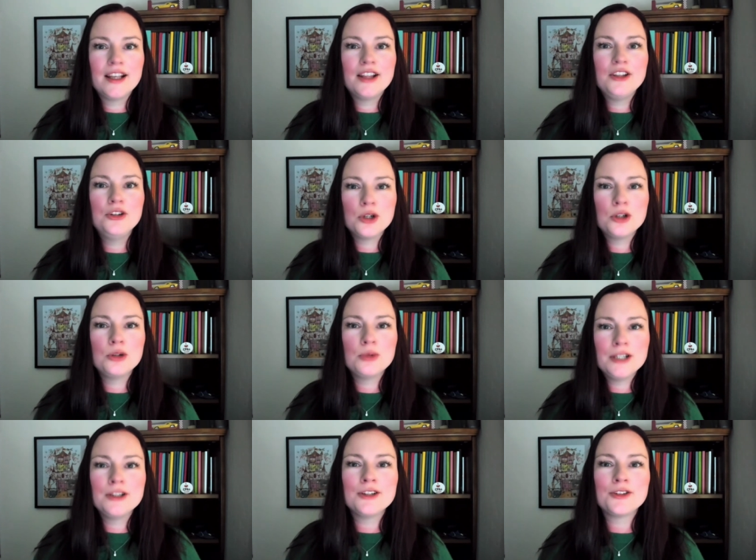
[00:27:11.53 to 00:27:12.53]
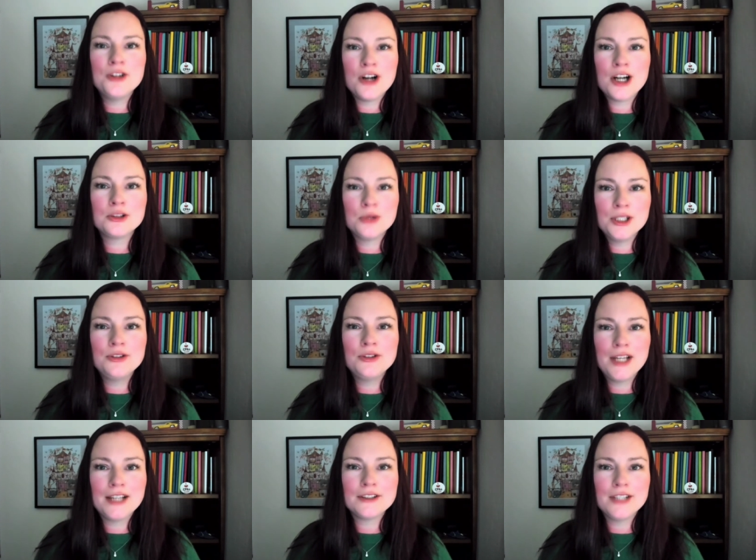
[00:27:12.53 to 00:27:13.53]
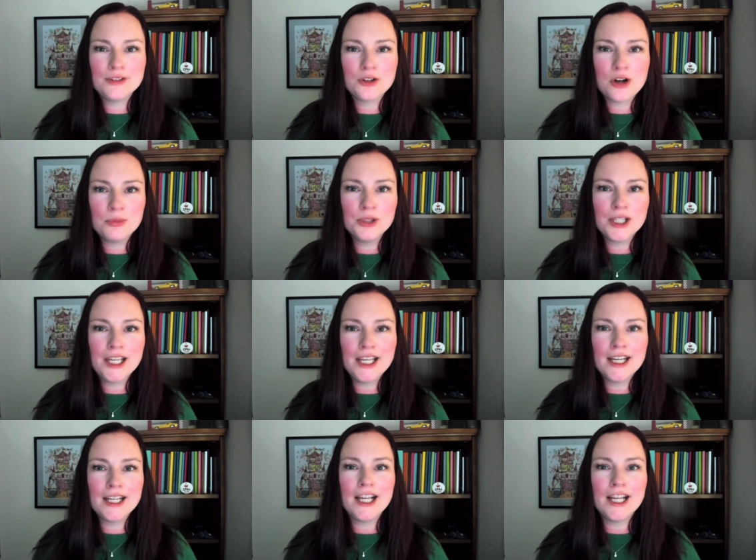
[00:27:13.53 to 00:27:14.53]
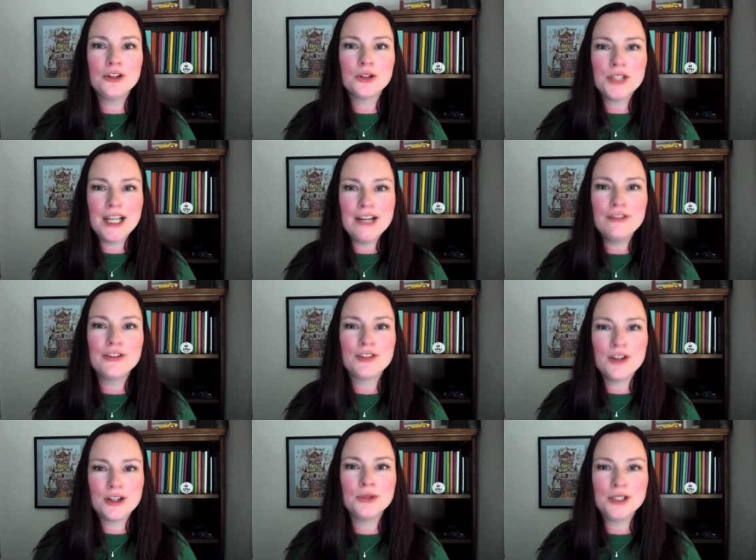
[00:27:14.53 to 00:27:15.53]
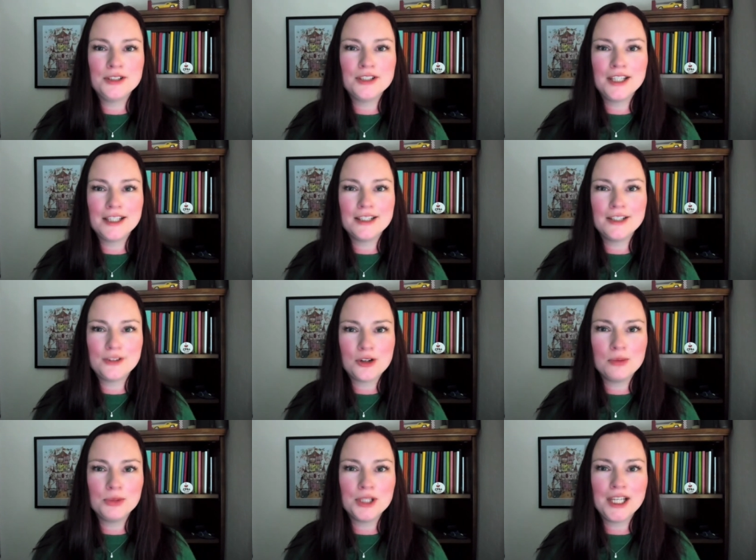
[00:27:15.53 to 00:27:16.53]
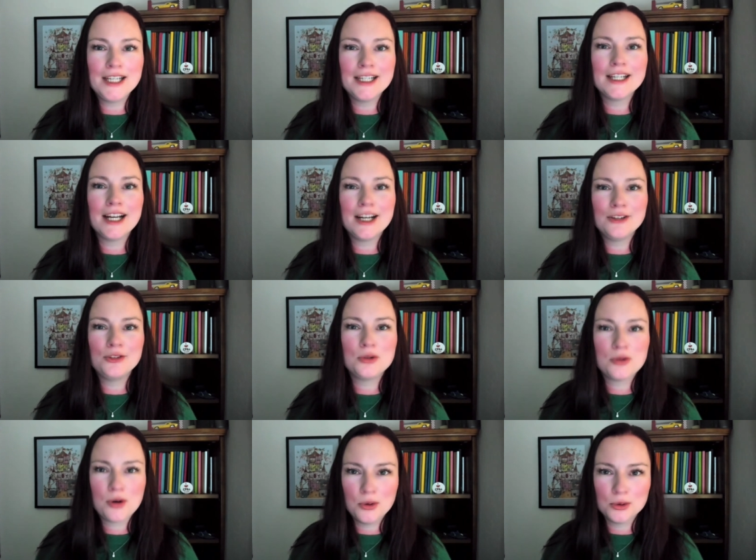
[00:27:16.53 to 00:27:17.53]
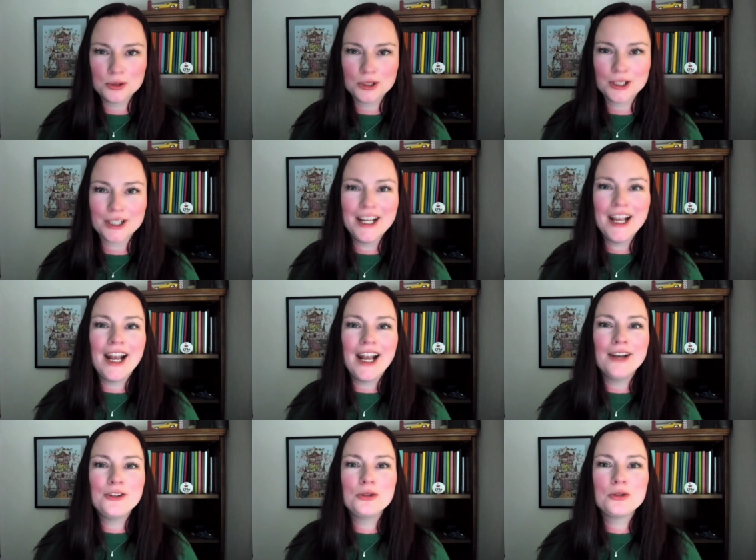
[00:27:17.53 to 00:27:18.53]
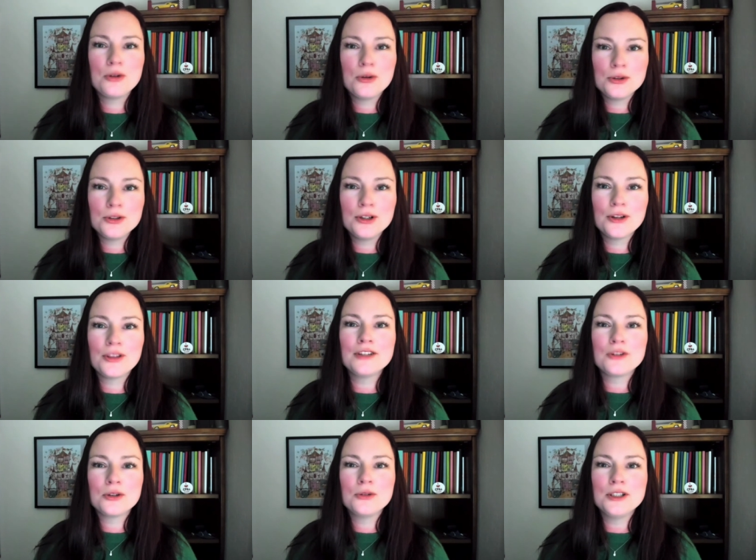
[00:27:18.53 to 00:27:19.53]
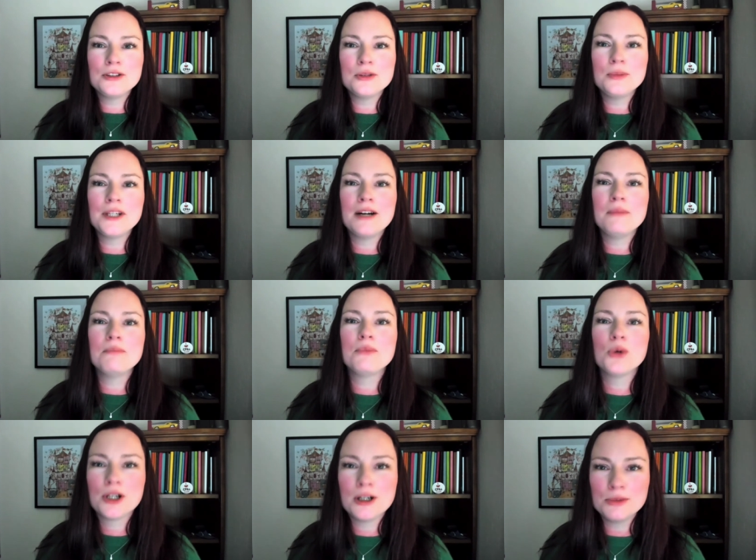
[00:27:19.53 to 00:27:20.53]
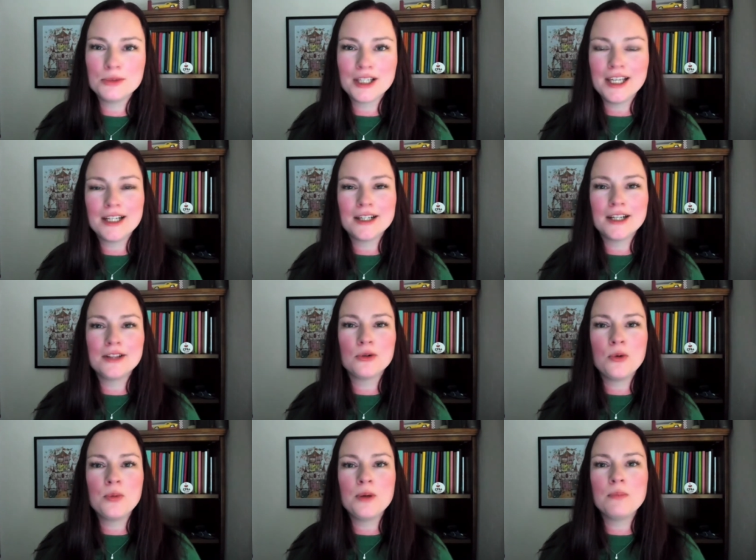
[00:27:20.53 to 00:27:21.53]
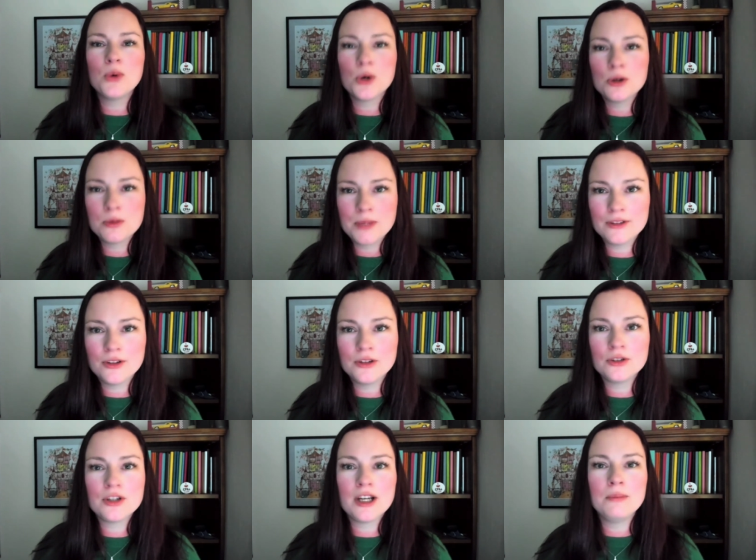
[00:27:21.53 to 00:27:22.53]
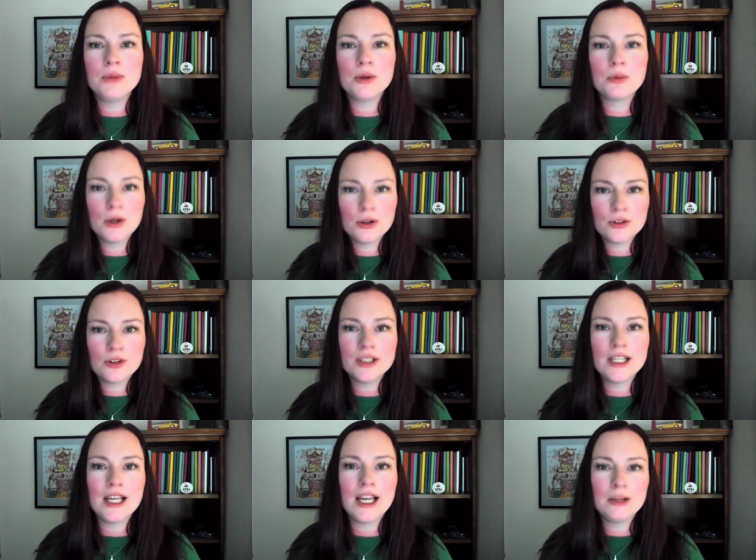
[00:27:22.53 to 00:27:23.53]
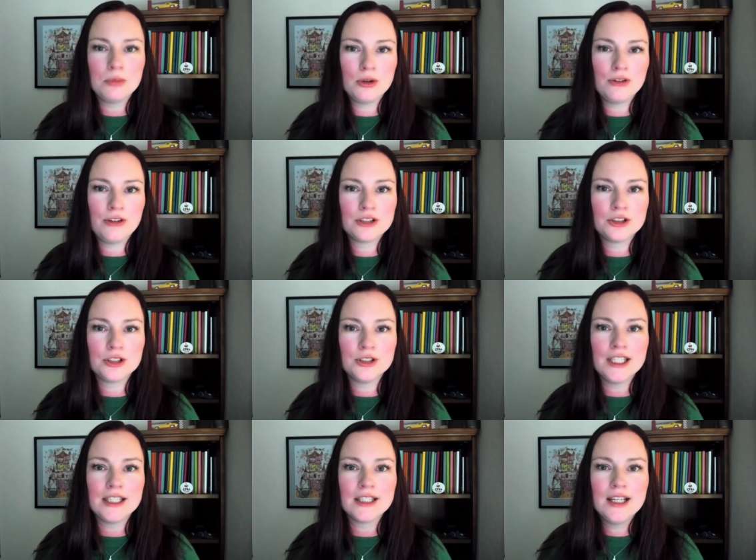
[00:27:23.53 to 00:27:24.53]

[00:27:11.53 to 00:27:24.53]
Your career is not going to get less complicated and your life is not going to get less complicated as you grow older. As you grow older, things are going to become more complicated and there will be more demands on your time, both personally and professionally.